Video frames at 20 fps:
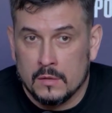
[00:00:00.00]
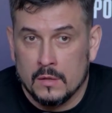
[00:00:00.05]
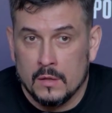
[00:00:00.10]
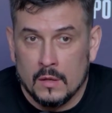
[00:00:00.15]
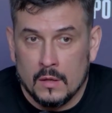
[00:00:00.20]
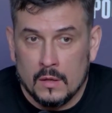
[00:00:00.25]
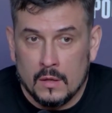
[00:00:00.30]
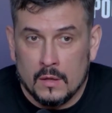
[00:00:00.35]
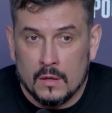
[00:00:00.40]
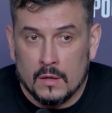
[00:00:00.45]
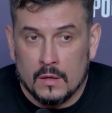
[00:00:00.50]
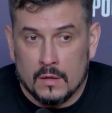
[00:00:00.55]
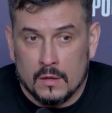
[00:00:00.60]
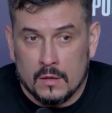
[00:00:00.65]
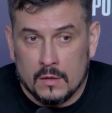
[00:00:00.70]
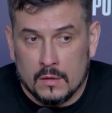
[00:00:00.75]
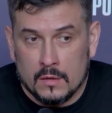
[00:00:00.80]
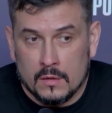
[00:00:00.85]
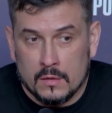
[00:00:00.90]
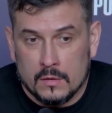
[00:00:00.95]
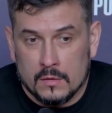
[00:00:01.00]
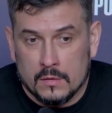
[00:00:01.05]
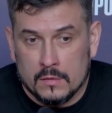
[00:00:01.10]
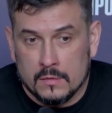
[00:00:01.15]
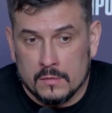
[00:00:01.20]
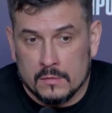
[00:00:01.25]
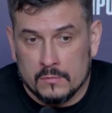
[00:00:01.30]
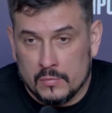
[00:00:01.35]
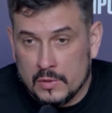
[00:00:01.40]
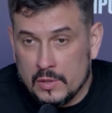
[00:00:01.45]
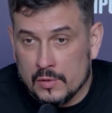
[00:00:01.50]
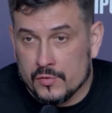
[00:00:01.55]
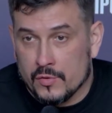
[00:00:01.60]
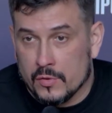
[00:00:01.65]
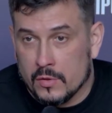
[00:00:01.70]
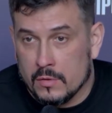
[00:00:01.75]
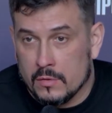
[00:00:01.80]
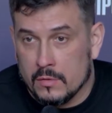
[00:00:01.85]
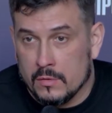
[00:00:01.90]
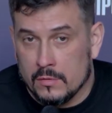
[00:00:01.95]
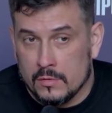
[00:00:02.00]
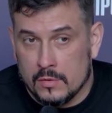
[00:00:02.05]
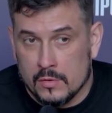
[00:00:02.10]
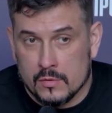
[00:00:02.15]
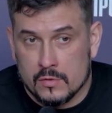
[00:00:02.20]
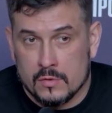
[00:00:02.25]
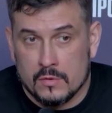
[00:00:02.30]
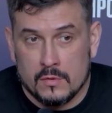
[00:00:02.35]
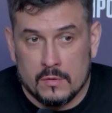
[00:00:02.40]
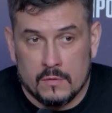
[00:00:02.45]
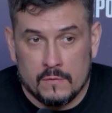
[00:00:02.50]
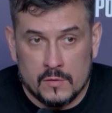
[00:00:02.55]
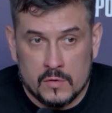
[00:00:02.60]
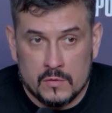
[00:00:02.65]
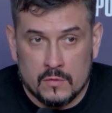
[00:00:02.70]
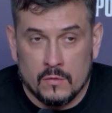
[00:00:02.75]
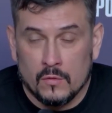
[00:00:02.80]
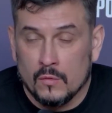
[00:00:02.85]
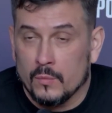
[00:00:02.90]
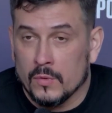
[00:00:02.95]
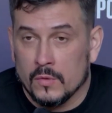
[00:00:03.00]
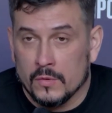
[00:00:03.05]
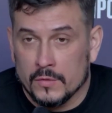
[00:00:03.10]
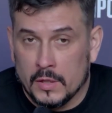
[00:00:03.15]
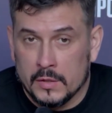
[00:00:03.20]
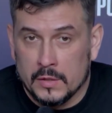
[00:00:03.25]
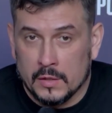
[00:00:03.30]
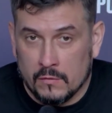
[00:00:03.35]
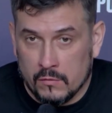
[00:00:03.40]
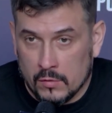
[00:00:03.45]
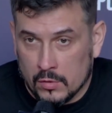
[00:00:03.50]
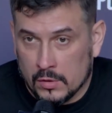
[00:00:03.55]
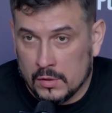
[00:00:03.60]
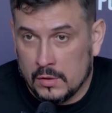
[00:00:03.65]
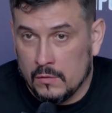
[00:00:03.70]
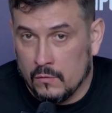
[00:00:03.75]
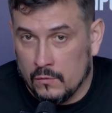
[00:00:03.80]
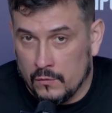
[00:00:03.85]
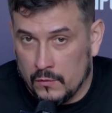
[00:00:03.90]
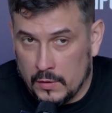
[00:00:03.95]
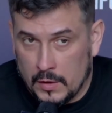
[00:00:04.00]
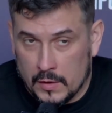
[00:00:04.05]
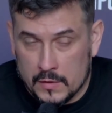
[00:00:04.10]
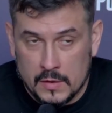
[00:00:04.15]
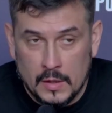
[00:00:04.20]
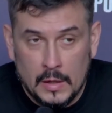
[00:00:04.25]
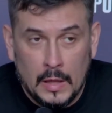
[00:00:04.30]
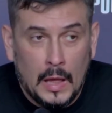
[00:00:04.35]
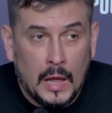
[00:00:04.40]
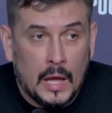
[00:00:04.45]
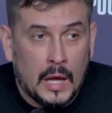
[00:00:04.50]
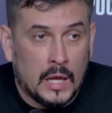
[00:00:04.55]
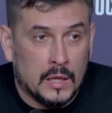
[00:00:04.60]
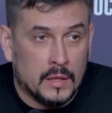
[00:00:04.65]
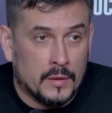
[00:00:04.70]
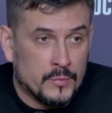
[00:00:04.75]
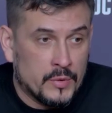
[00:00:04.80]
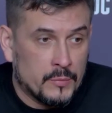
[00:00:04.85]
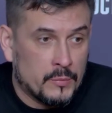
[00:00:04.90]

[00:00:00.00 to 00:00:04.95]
The number of our military and civilians